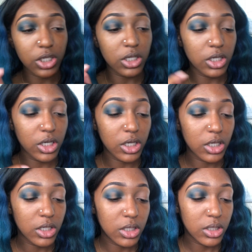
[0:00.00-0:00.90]
color
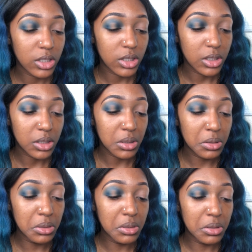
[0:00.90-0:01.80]
here.
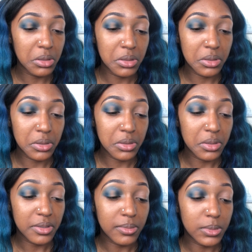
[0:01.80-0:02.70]
Woo.
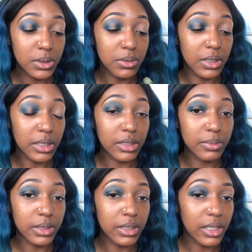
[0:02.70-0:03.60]
I'm just gonna take a little
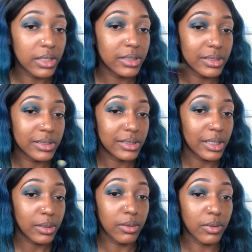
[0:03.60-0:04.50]
bit of that.
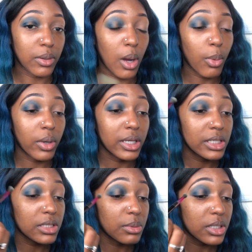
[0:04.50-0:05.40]
I don't even know, I wanna
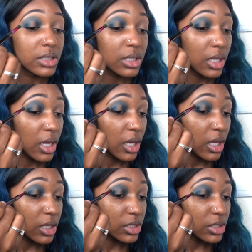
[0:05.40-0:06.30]
get some of this.
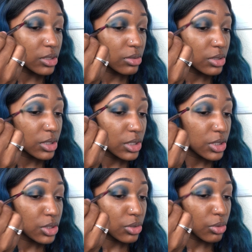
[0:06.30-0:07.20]
And just use
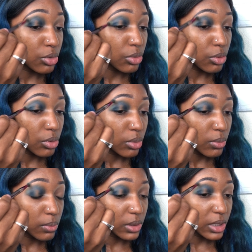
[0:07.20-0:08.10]
this to
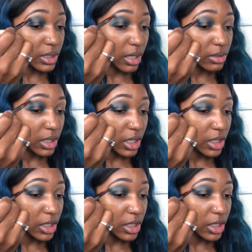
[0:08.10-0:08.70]
blend out the